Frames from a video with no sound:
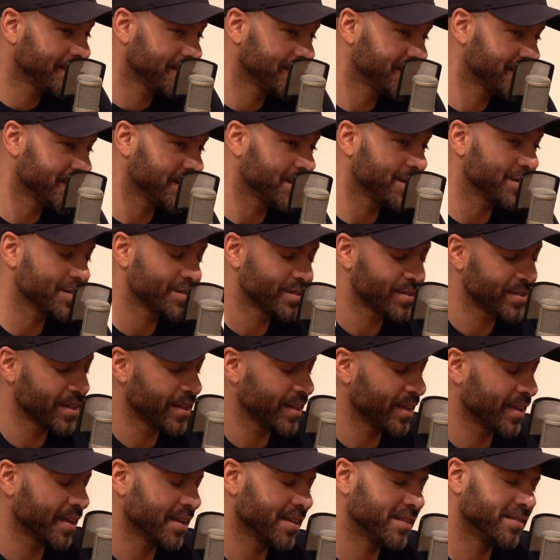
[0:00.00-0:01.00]
So I was
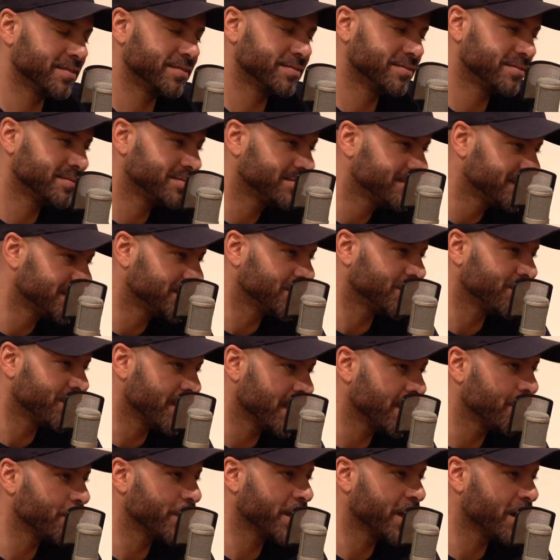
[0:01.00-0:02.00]
thinking, sort of,
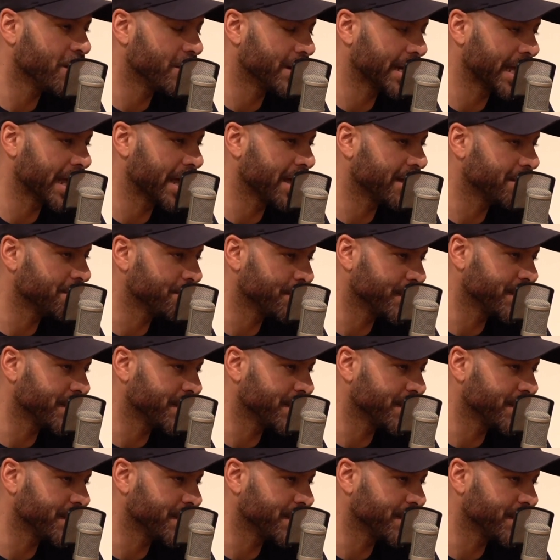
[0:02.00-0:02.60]
here we go again.